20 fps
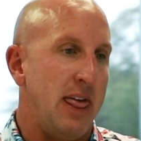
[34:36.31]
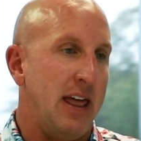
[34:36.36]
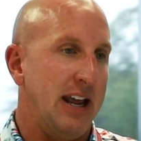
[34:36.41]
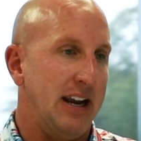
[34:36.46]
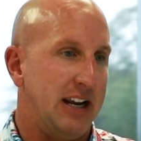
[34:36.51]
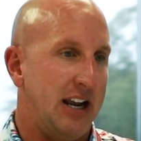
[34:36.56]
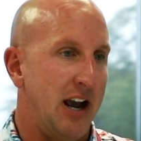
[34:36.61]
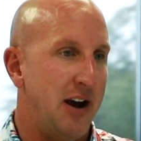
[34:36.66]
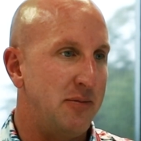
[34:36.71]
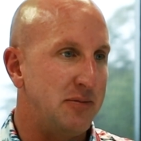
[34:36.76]

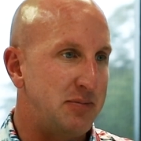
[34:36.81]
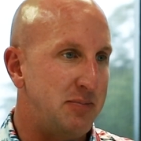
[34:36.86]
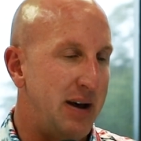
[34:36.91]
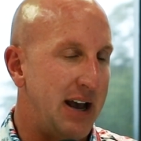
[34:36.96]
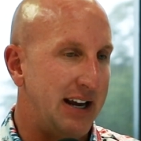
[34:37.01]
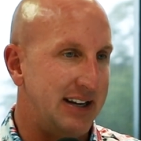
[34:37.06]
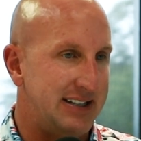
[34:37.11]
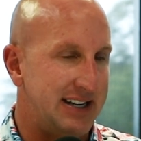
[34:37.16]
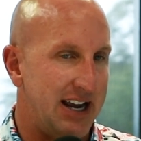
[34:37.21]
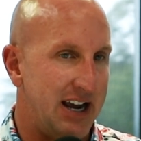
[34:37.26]
It comes
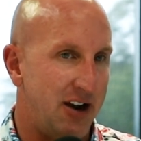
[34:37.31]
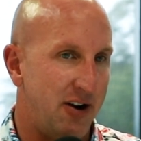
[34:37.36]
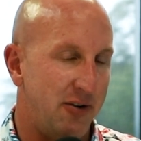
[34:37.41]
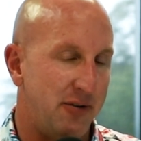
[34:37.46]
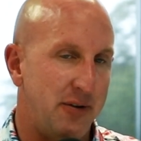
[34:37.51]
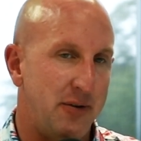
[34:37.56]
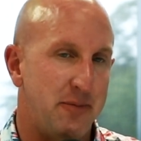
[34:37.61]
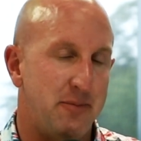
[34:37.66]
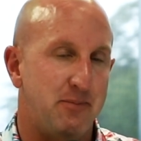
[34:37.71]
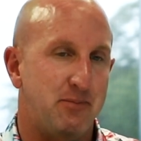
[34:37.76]
back
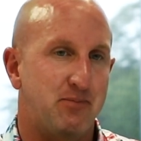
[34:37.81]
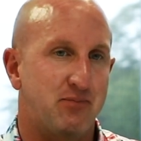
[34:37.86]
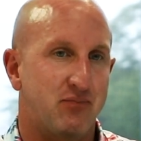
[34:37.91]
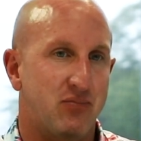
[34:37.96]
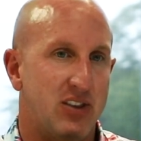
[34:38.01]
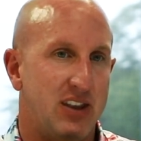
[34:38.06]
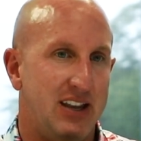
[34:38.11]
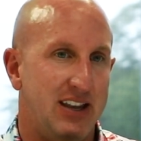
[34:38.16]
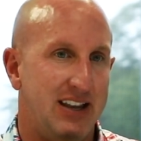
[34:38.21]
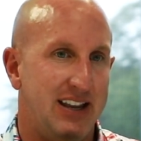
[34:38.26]
down
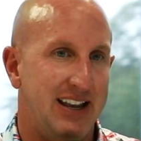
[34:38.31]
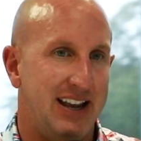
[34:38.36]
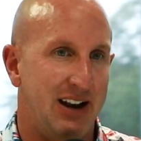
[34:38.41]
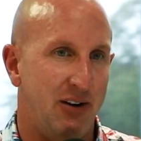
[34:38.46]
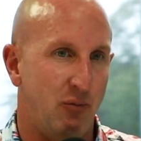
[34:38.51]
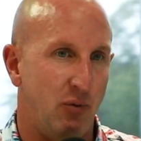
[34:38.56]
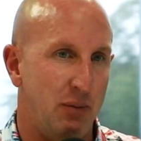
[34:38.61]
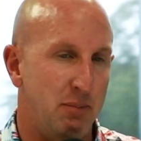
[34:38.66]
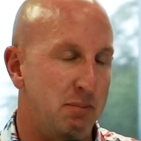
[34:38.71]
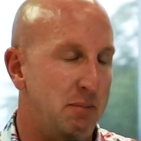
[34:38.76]

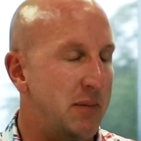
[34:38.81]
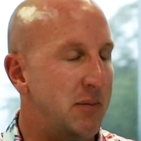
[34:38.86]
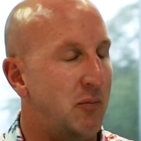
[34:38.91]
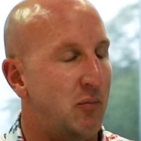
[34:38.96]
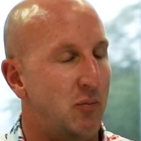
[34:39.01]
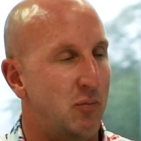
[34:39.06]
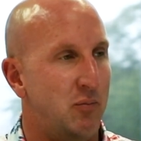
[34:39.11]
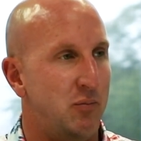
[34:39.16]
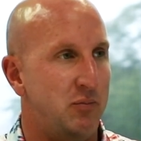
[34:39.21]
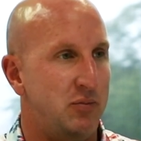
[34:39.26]

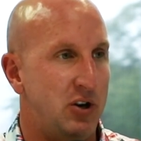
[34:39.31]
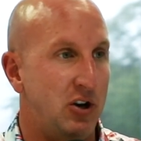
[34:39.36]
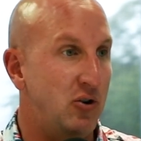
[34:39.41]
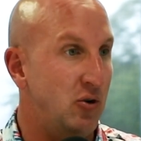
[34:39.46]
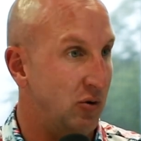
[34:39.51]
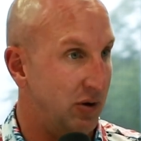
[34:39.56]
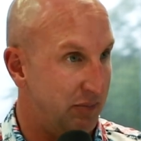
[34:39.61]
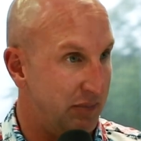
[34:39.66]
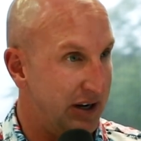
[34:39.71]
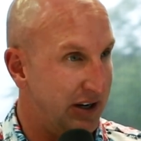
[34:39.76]
to
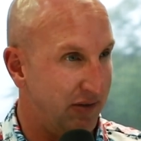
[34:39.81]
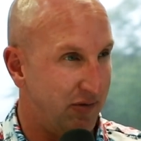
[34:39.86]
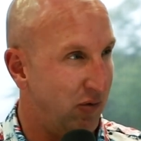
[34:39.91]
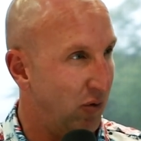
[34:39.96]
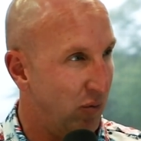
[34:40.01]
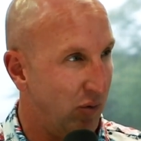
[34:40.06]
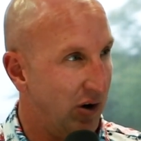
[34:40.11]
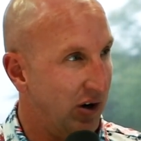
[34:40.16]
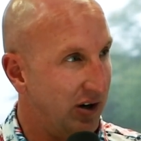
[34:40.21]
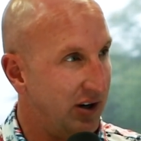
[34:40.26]
doing
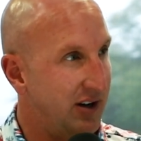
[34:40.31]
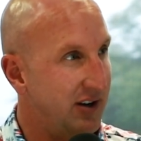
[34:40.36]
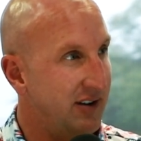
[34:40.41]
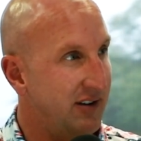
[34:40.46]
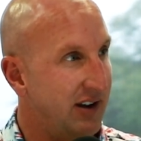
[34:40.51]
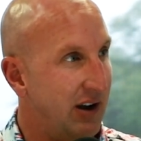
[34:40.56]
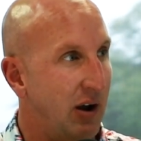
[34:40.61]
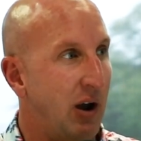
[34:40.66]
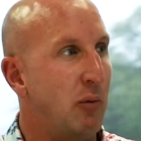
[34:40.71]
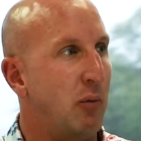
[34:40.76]
meaningful work.
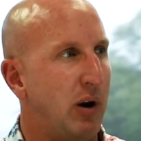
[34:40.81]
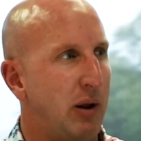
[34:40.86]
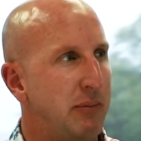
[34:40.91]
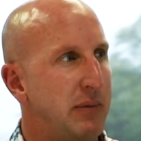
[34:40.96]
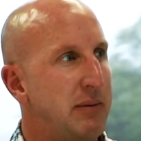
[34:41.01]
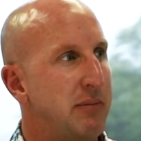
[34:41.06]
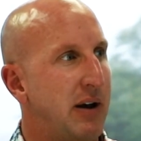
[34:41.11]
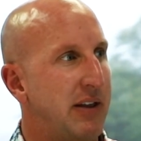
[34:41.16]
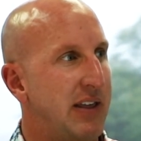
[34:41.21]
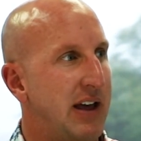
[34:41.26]
And what I
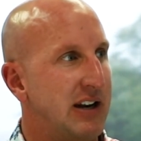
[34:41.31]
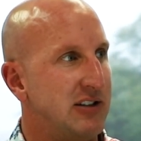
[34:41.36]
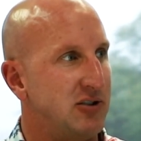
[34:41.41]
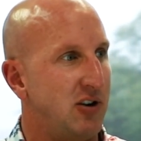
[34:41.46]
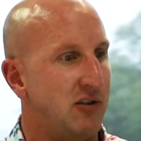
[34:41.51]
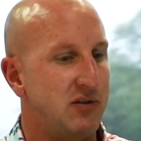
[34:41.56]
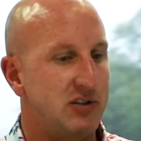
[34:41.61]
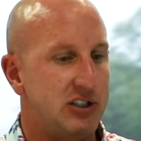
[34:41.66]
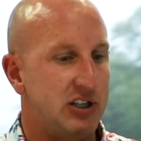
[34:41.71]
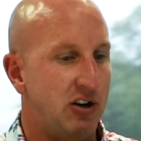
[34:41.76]
mean by that is
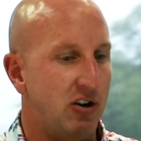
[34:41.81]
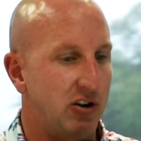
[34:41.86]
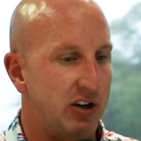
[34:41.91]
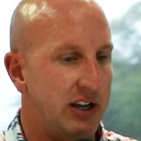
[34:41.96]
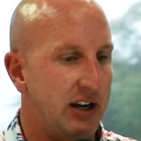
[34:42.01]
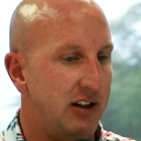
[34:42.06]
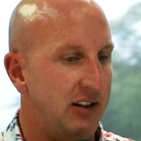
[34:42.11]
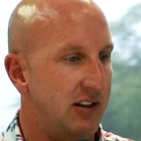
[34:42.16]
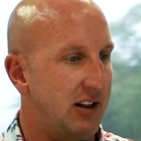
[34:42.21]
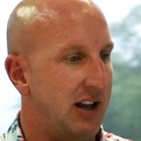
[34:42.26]
all of a sudden I'll
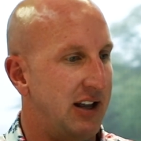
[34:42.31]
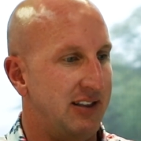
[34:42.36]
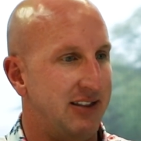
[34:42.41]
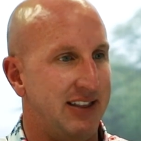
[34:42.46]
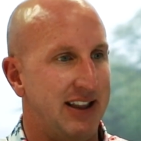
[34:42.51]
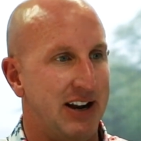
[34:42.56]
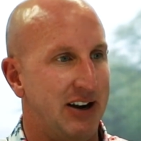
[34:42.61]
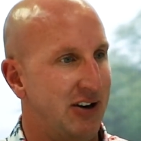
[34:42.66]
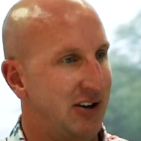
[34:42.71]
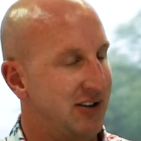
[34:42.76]
get a
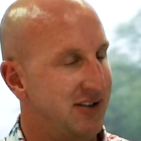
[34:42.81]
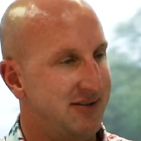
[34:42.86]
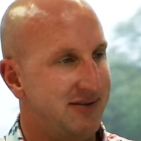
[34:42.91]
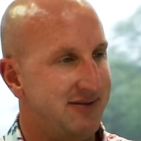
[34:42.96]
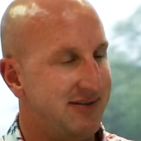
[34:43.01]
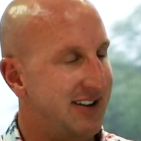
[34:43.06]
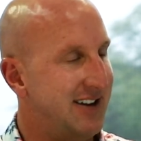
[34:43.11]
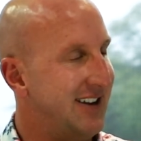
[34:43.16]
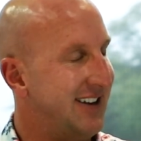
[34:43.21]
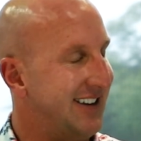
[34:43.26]
letter,
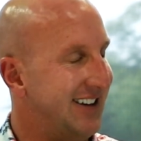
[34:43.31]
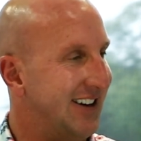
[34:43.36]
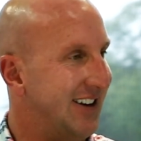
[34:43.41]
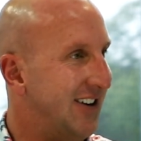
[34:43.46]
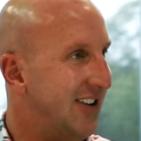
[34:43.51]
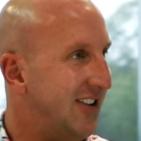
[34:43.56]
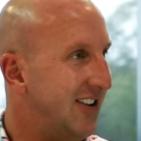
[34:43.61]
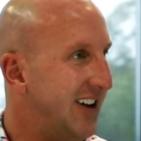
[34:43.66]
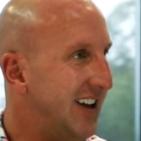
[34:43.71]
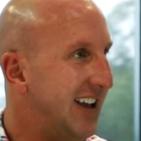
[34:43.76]

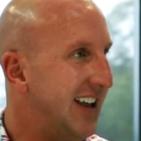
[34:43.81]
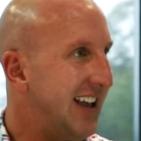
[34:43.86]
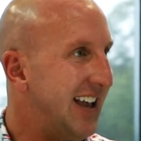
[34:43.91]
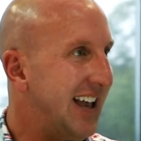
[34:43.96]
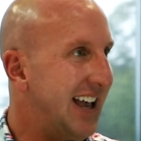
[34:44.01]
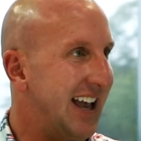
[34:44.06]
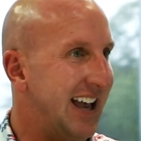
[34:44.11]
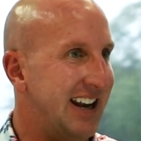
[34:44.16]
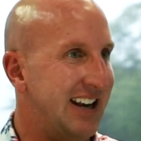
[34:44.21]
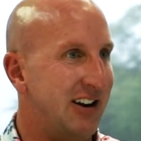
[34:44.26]

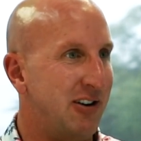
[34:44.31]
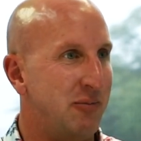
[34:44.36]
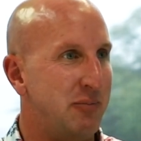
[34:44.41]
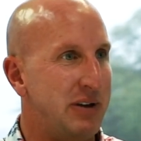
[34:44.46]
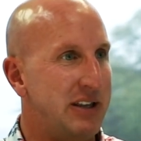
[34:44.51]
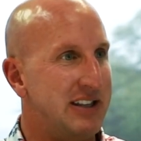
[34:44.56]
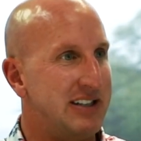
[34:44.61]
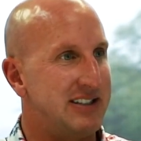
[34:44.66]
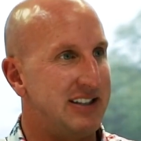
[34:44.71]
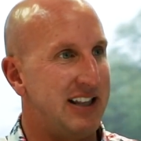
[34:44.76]
and it'll
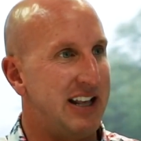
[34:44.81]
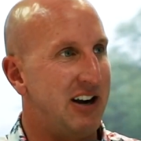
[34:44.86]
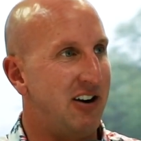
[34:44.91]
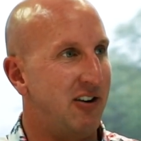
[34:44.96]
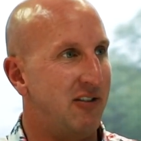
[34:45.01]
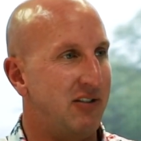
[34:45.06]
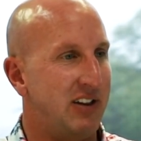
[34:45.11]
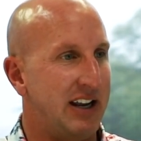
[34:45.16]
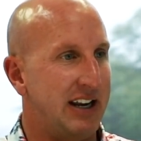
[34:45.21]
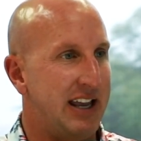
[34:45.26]
be this letter
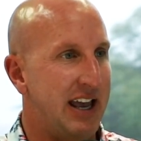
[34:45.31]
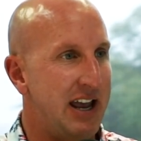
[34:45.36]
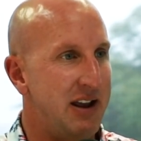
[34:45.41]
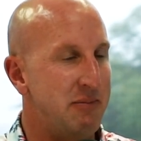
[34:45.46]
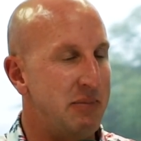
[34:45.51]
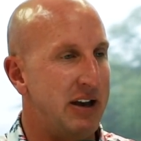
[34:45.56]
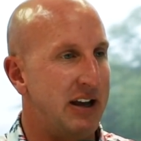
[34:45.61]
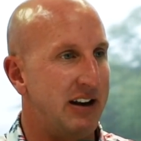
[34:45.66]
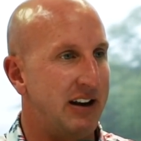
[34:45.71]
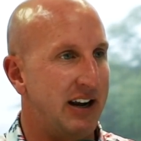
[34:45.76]
of like, hey
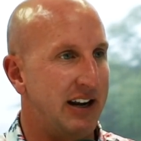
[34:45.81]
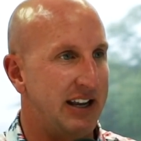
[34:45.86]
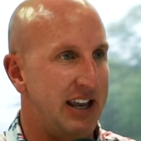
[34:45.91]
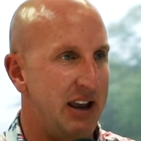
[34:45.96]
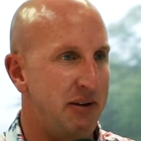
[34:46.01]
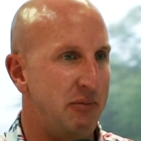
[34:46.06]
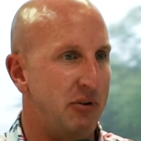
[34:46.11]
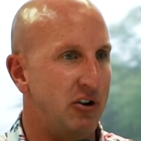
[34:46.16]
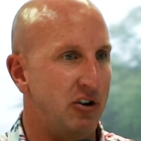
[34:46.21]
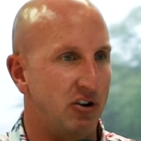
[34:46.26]
man, I
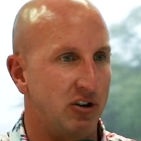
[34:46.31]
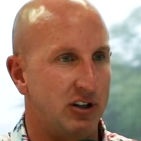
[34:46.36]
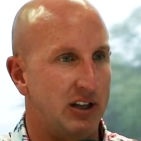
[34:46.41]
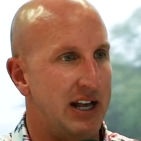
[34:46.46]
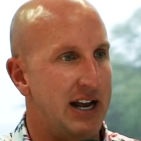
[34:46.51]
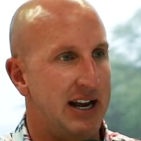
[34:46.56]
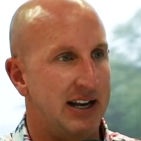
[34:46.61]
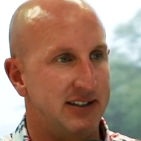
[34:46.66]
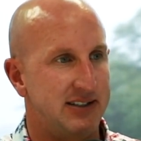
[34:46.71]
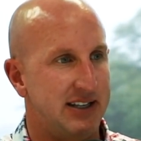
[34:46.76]
came to your
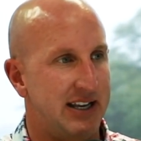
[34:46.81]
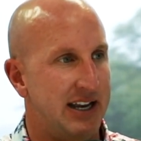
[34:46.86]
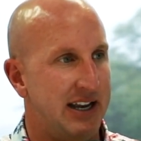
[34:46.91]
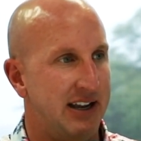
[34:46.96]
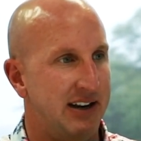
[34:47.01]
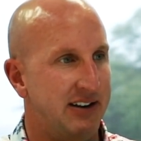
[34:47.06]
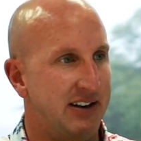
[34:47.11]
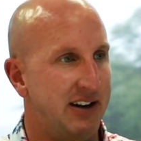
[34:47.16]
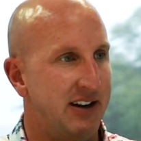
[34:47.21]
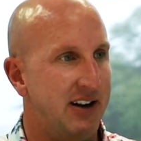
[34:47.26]
class
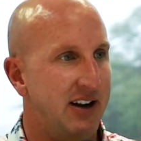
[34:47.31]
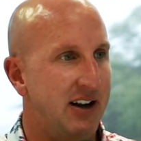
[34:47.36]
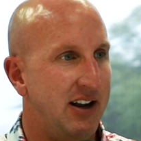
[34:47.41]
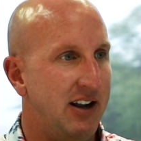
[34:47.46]
and